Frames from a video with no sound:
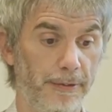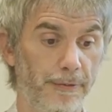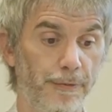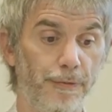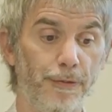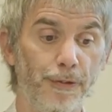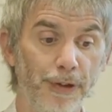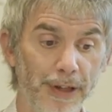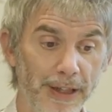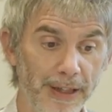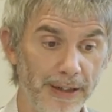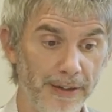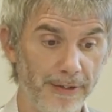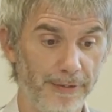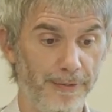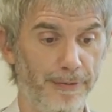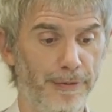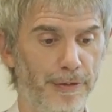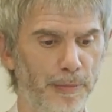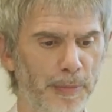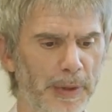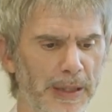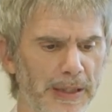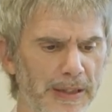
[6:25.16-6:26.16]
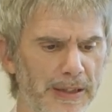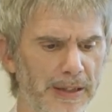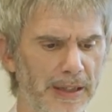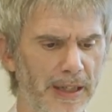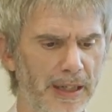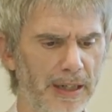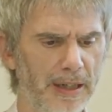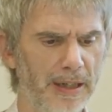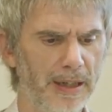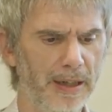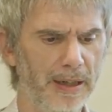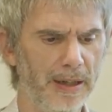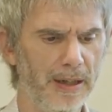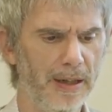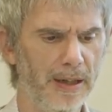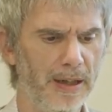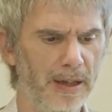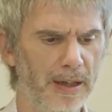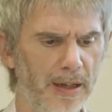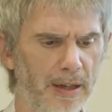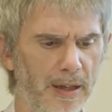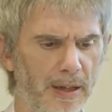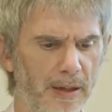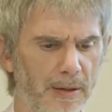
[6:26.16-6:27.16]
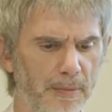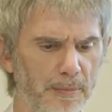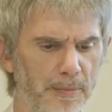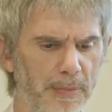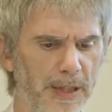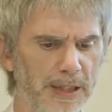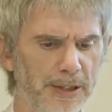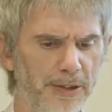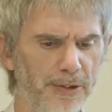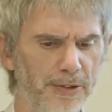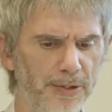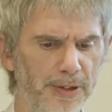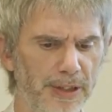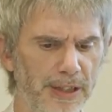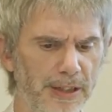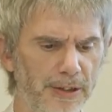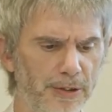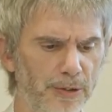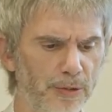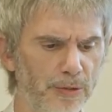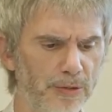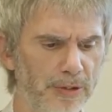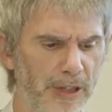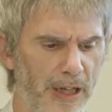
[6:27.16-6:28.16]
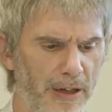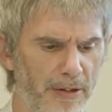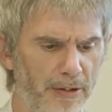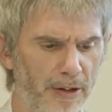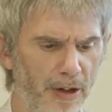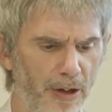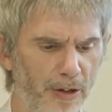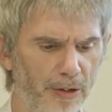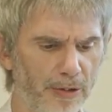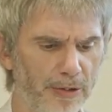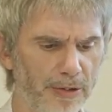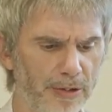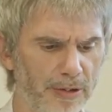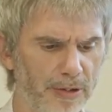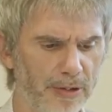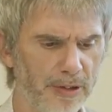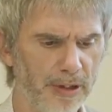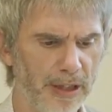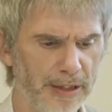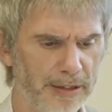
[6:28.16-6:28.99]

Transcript: free from Intel, but you need to download,